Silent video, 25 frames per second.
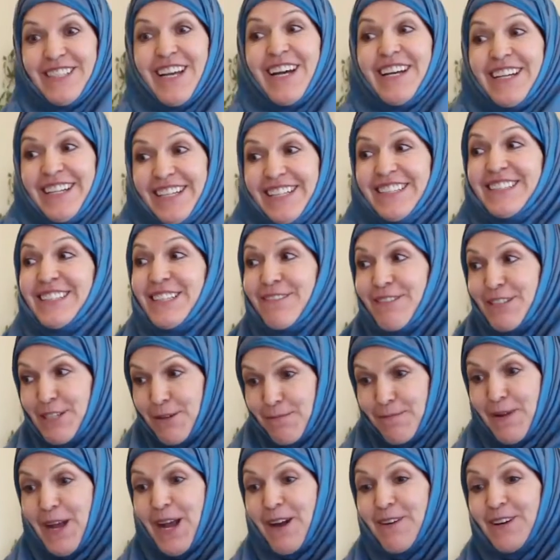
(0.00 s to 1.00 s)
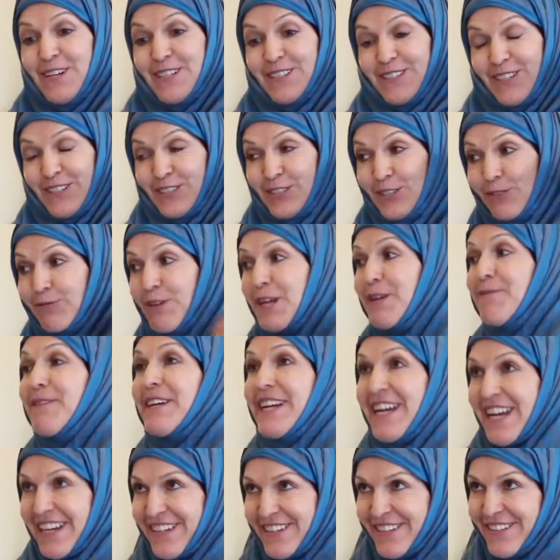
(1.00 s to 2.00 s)
not easy when your parents are
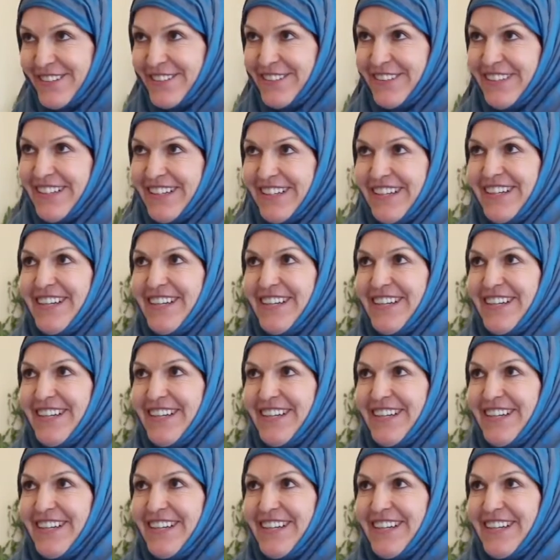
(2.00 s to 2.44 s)
screaming at you.